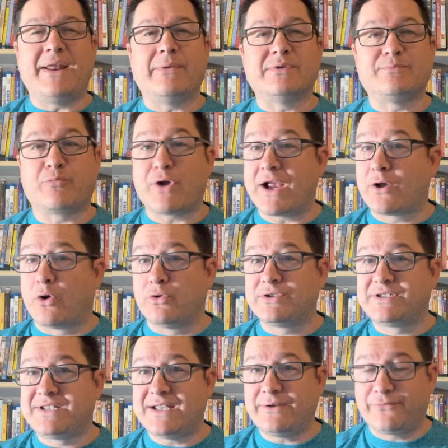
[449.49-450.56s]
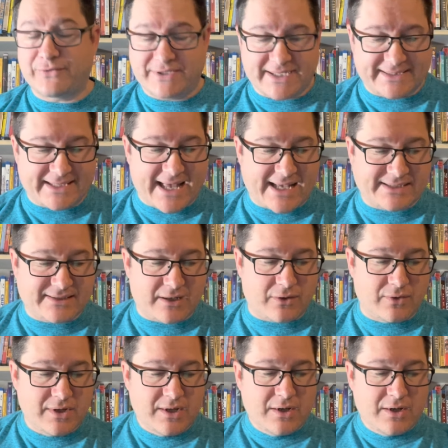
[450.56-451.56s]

it was Brett Goldstein for Ted Lasso,